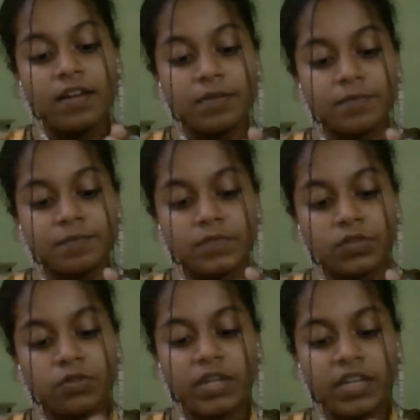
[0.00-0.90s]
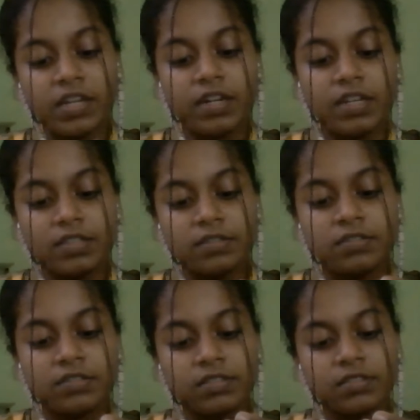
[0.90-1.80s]
to increase
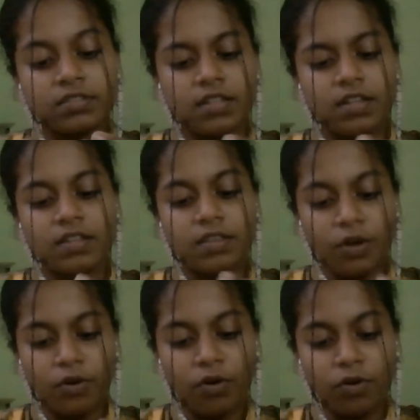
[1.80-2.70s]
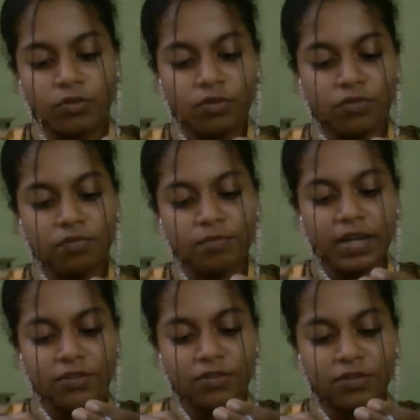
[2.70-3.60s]
the growth of my
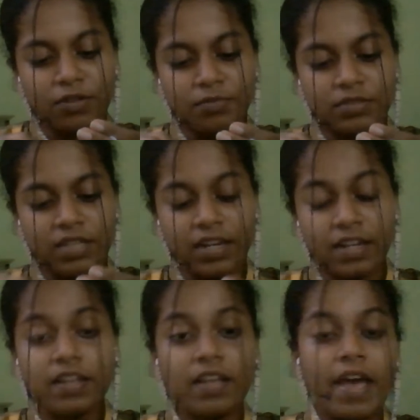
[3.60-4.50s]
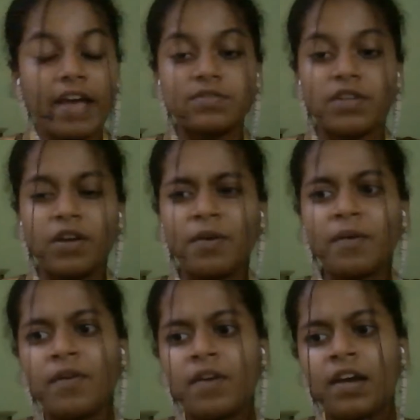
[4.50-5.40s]
YouTube channel, as
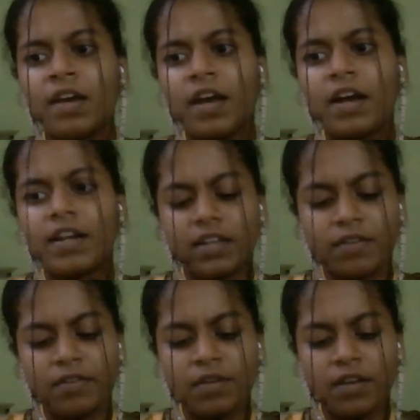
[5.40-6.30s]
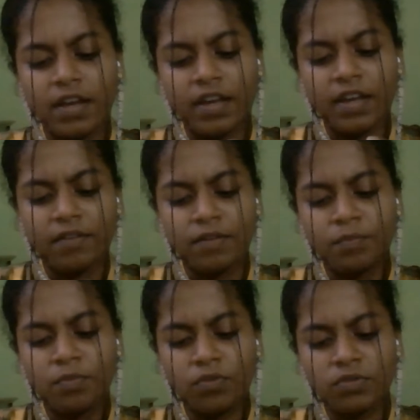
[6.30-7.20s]
I think I haven't
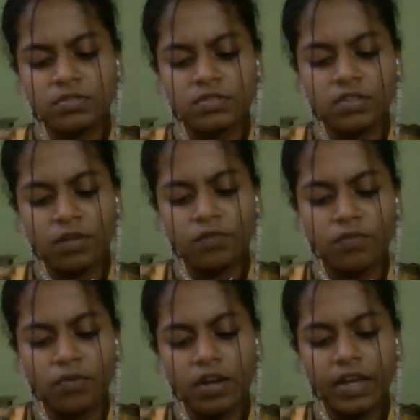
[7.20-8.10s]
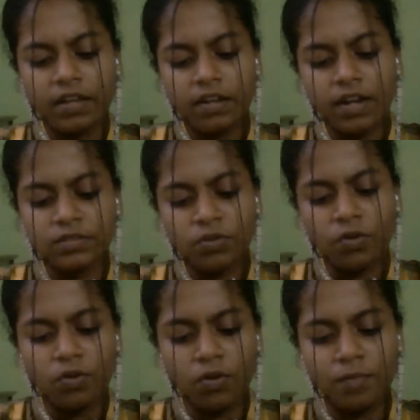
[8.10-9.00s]
posted for like last whole
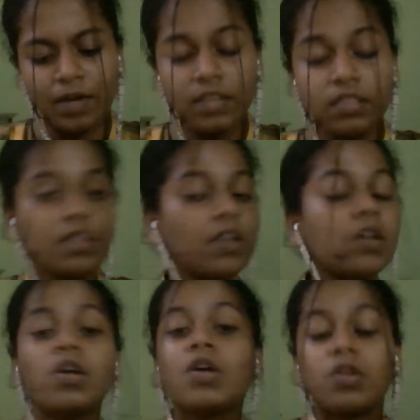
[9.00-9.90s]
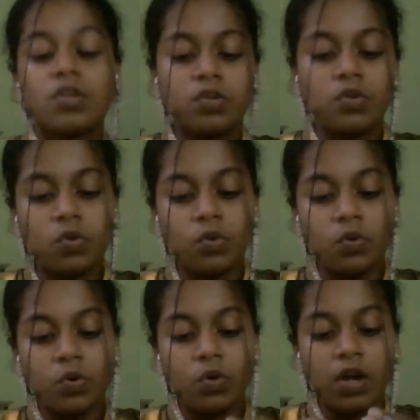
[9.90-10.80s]
month. So
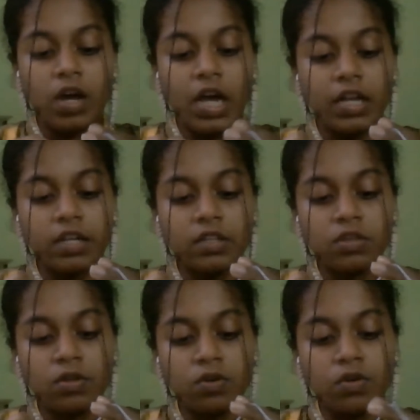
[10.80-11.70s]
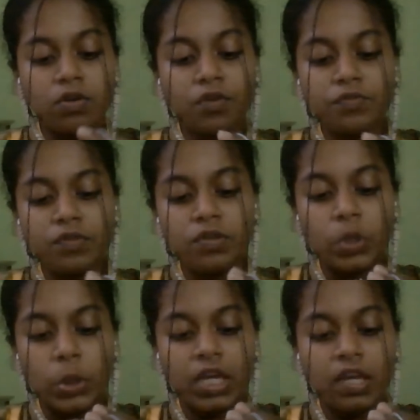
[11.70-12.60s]
I thought of doing
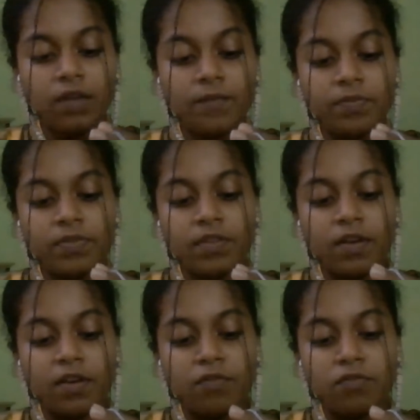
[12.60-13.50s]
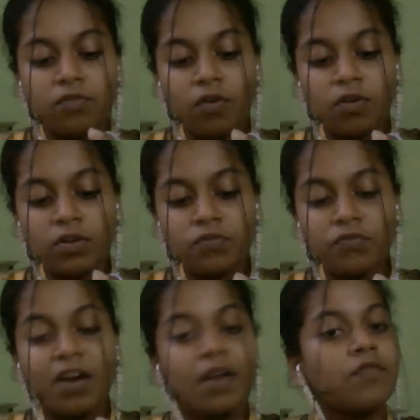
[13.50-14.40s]
45
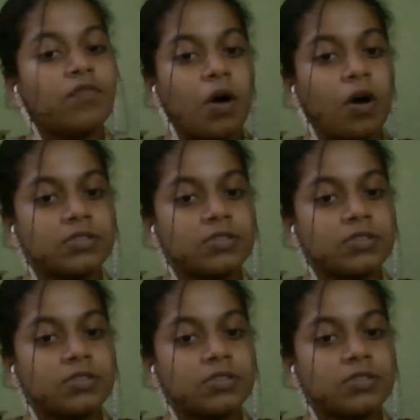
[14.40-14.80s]
vlogs,